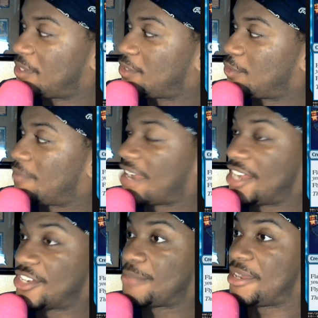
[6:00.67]

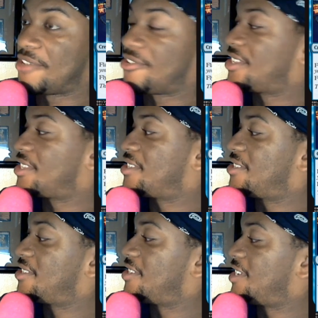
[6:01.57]
Stormrider Spirit.
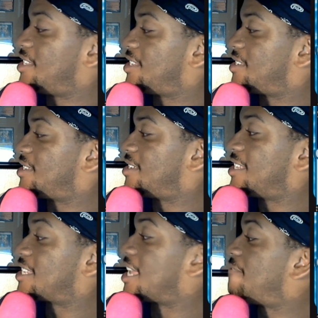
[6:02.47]
It's
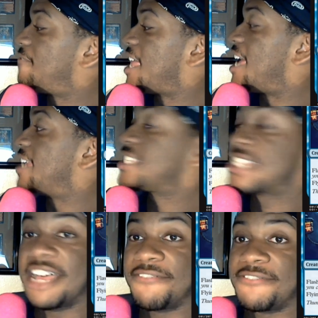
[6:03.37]
got flash,
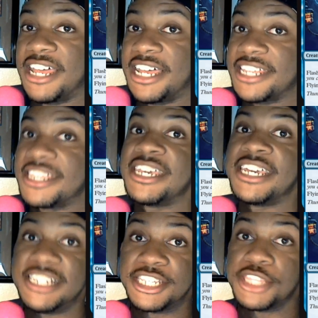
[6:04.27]
it's got flying,
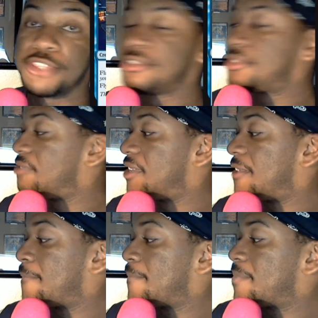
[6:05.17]
and it's a 3/3.
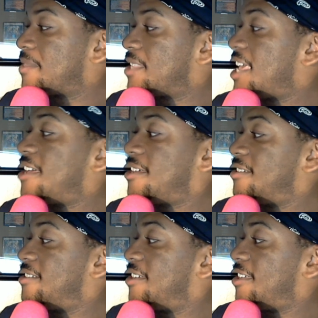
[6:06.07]
Yeah,
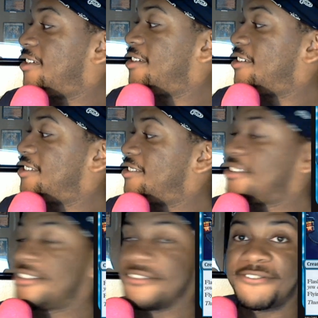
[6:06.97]
5
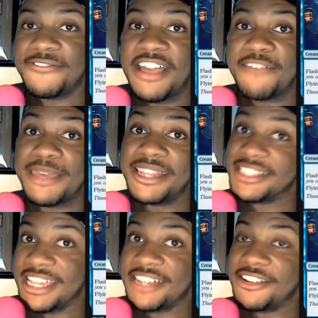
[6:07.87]
mana
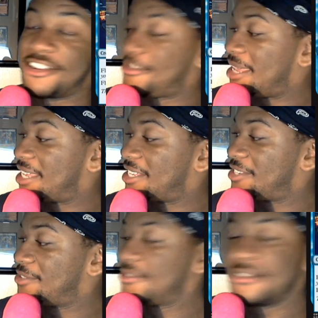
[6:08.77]
is kind of hard to make it
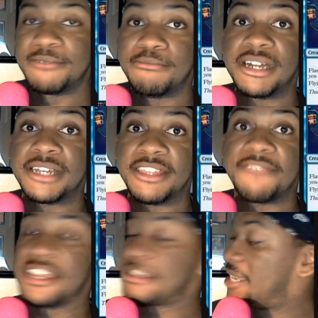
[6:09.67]
to, but
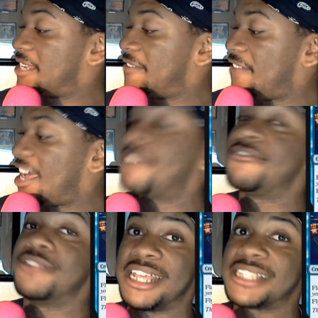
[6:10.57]
if I can make it to
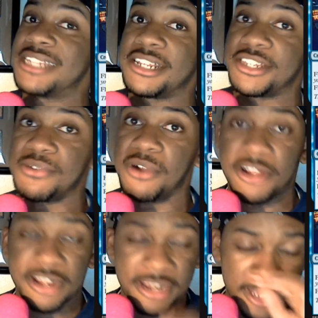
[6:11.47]
5, and that's not too
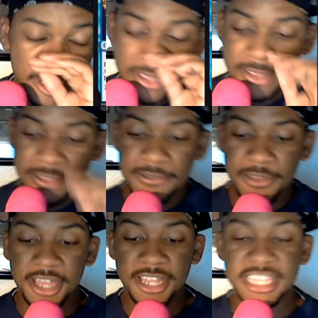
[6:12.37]
hard,
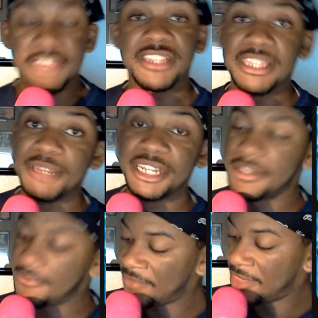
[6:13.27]
given limited,